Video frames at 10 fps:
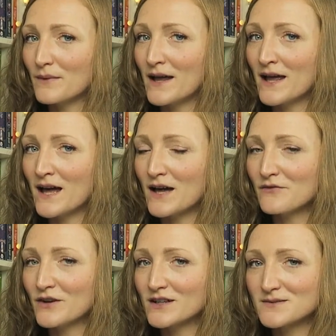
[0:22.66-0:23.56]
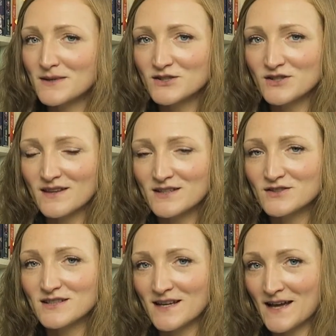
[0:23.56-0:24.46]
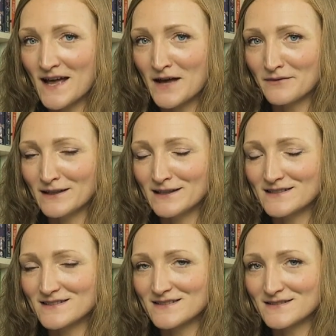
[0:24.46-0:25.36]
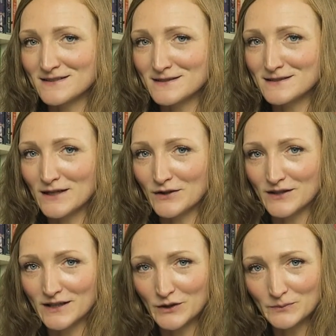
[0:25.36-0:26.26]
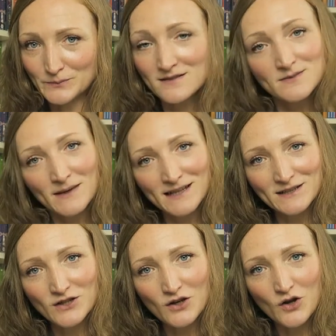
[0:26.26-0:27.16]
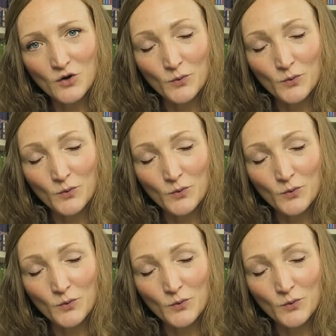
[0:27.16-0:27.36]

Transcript: uh, I forgot to mention that today I have a little assistant down there. It's my little dog,